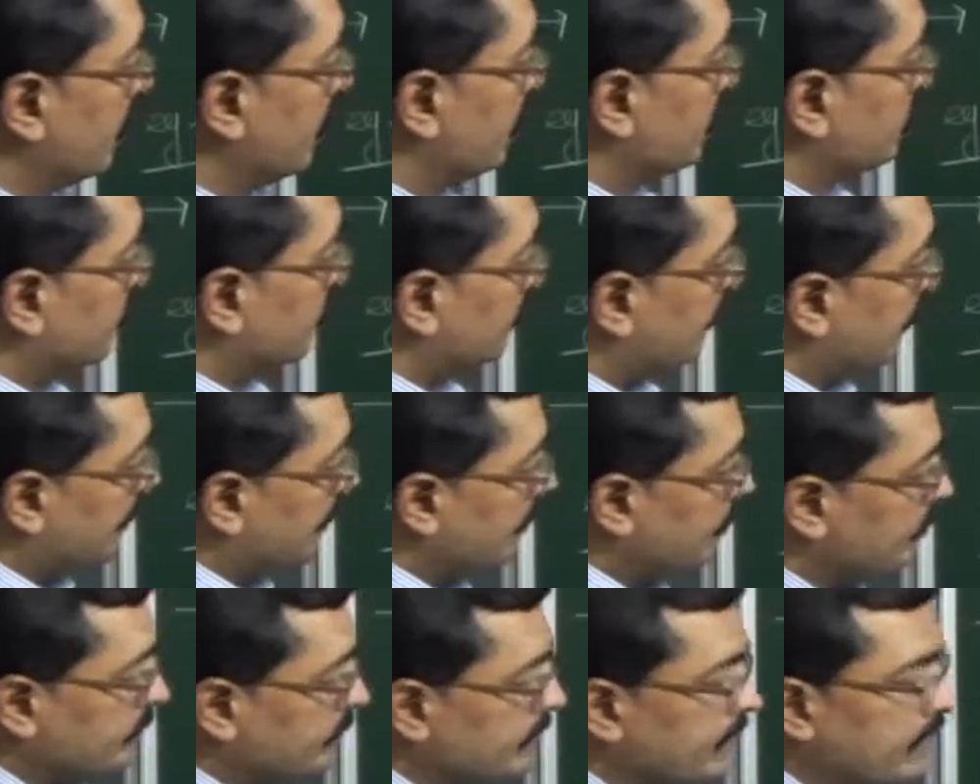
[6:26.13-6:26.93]
So by
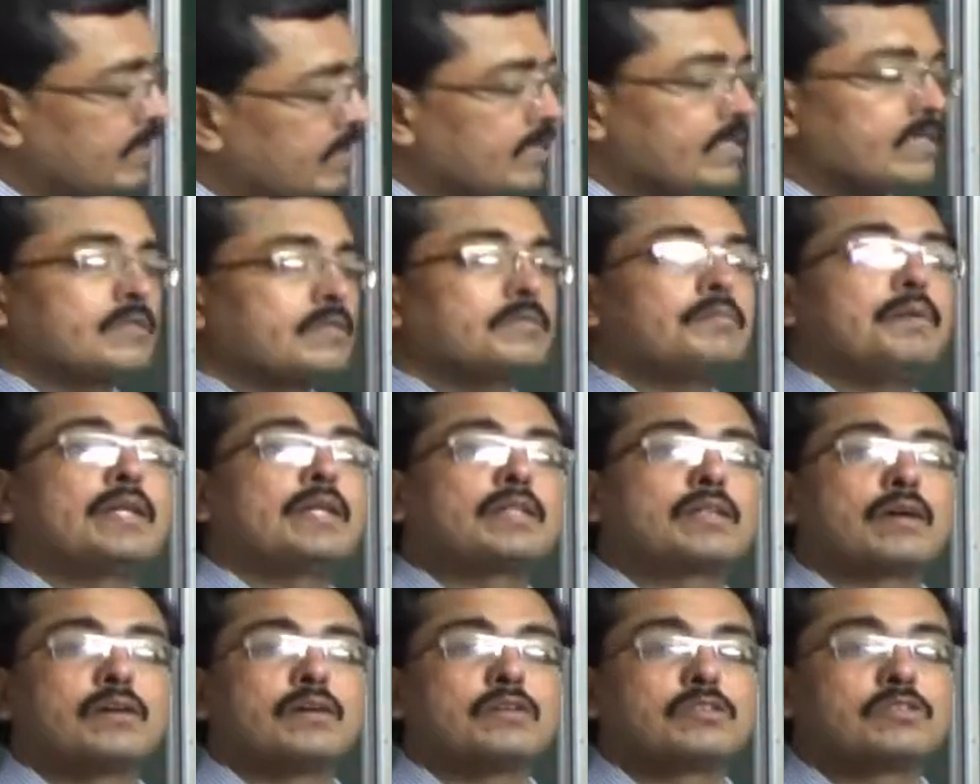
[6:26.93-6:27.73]
using this
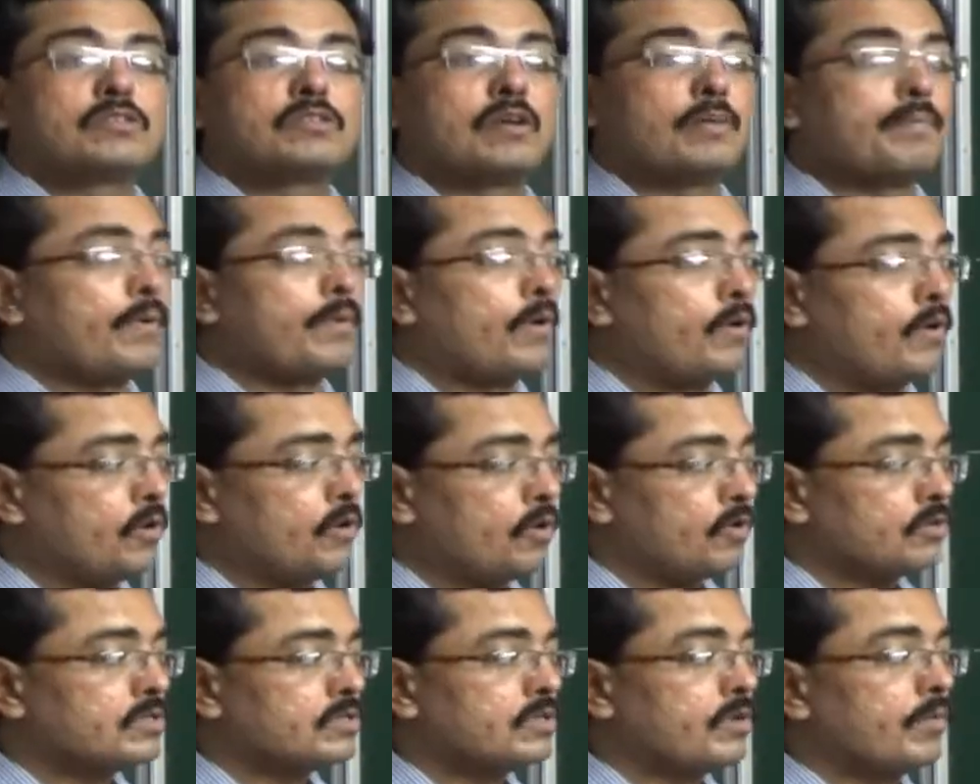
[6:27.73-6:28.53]
method,
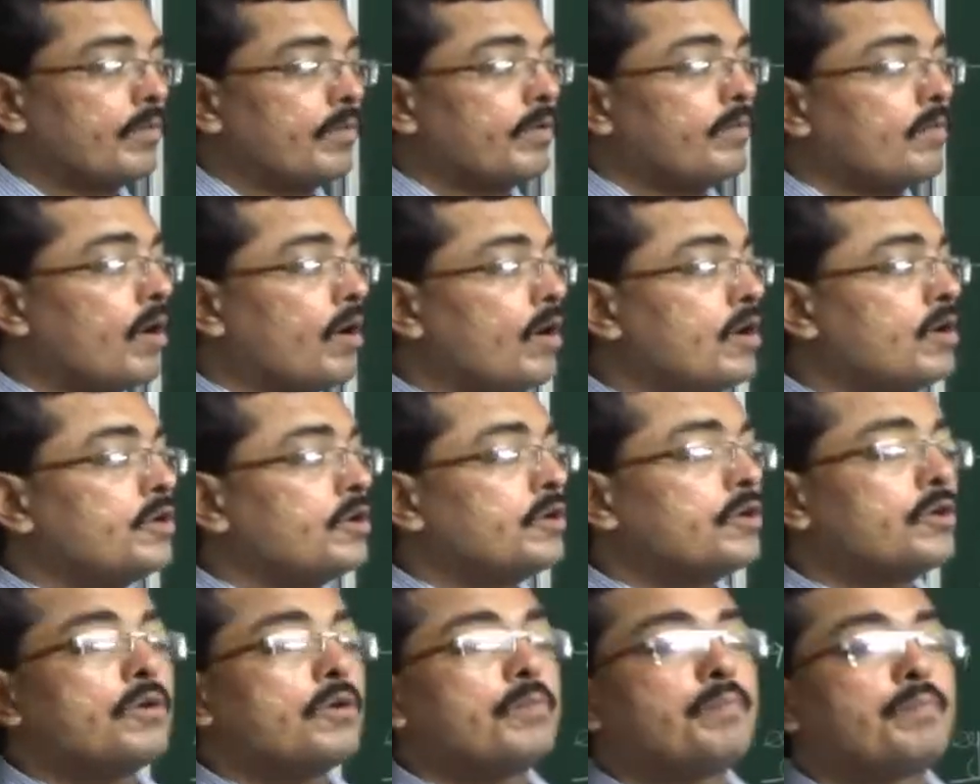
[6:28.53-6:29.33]
suppose we
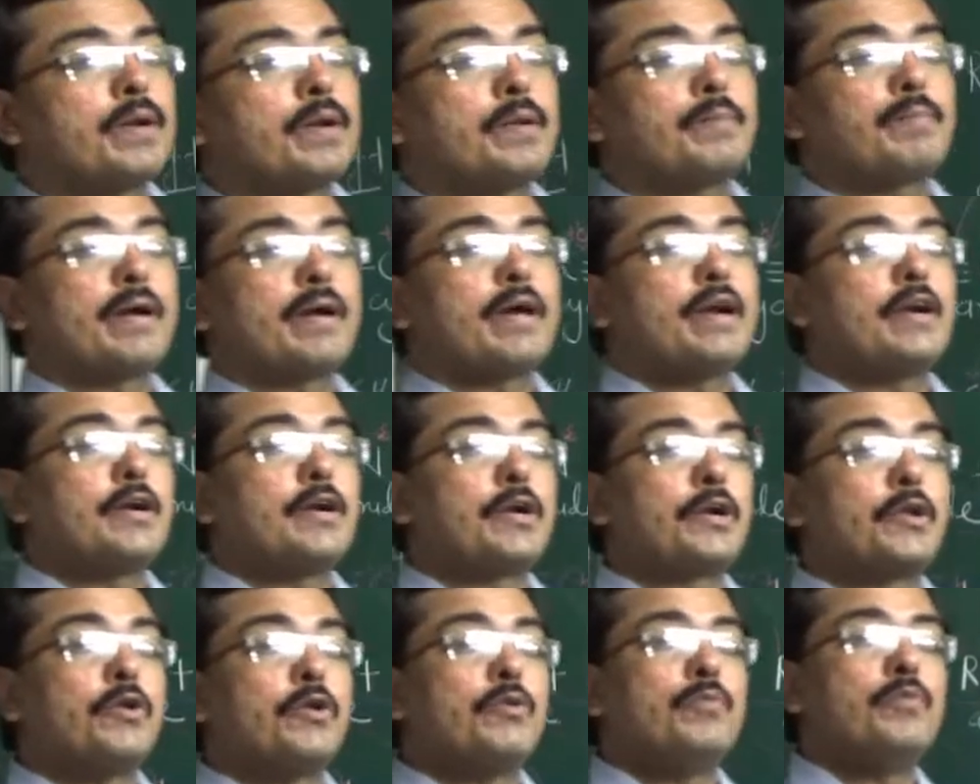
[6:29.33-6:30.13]
want to prepare
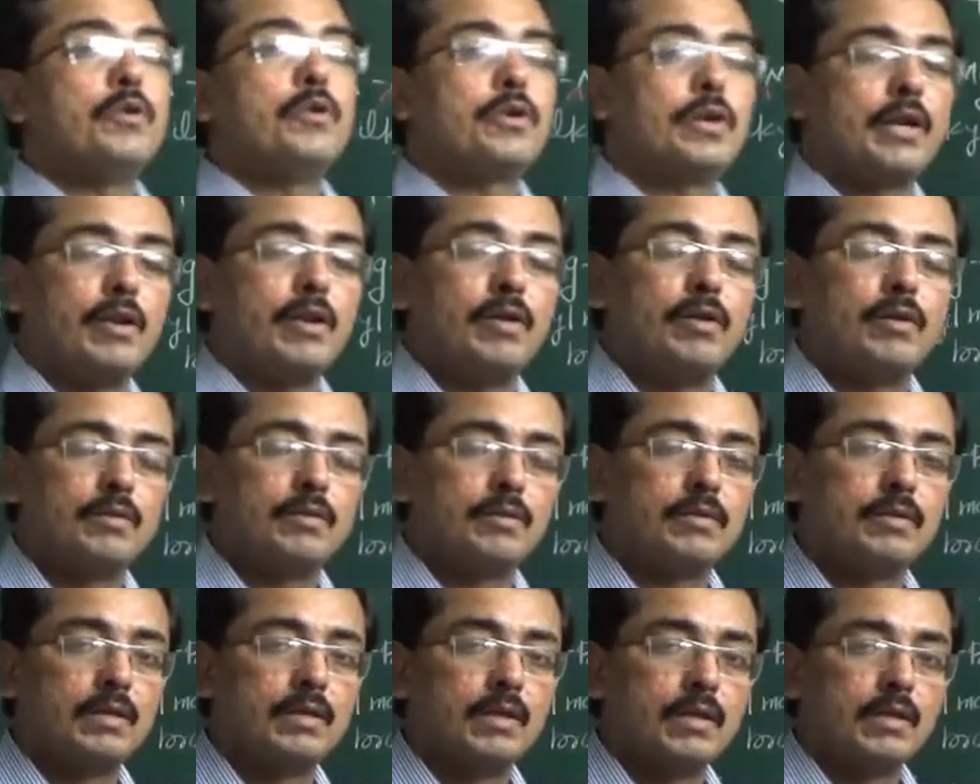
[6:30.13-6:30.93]
2-butanone,
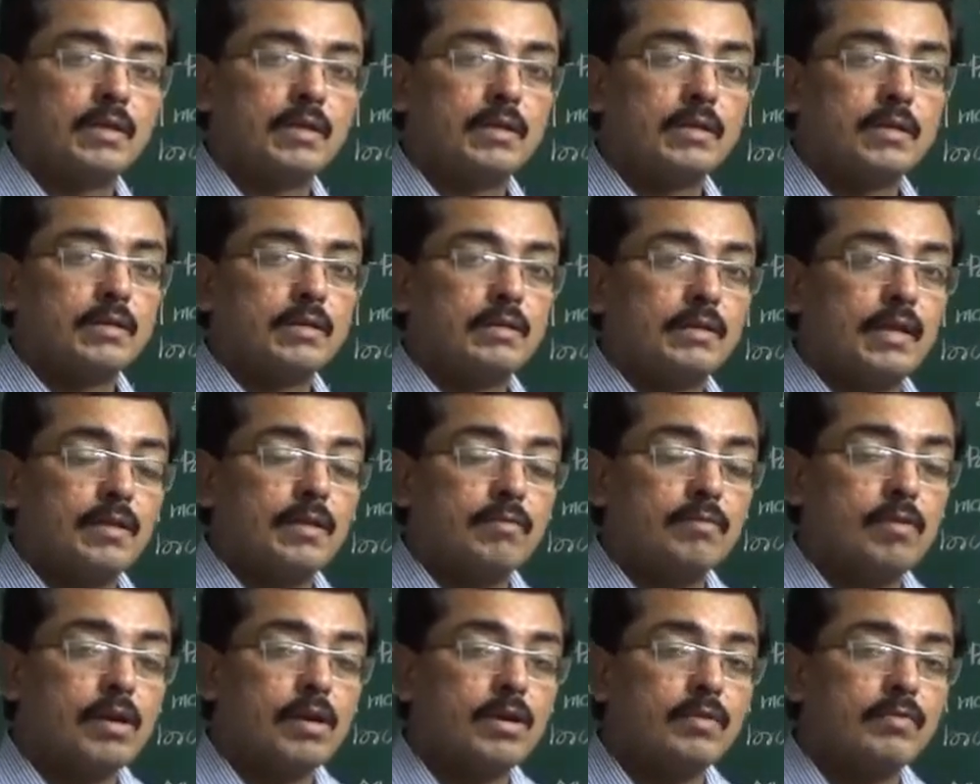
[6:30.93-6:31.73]
then
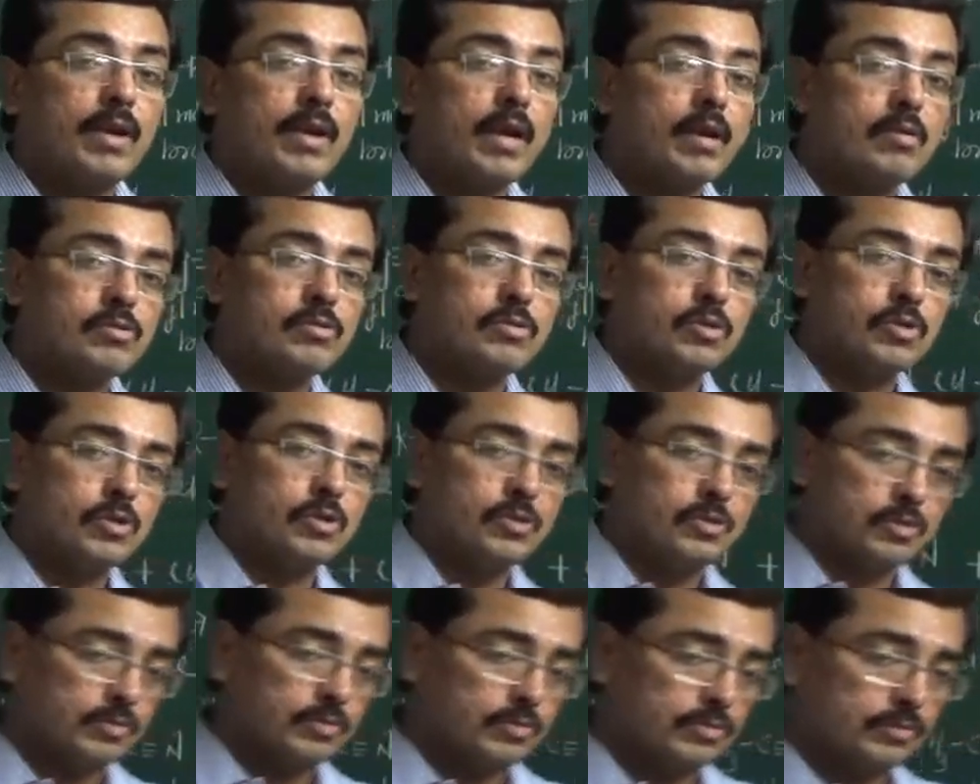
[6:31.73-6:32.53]
what we have to
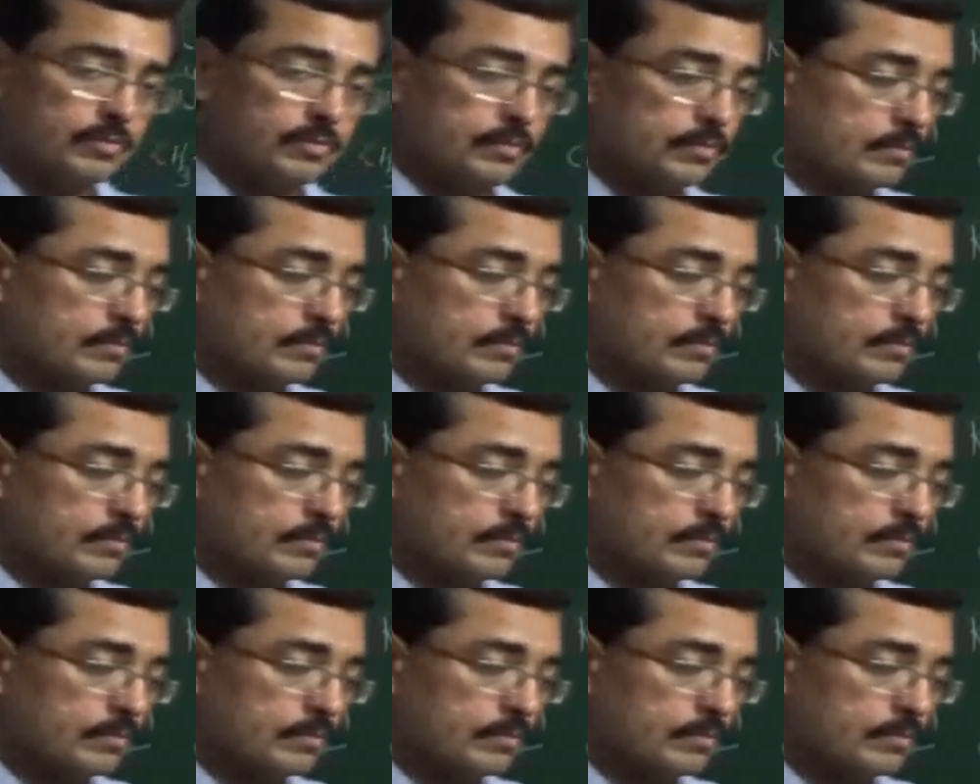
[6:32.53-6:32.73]
do?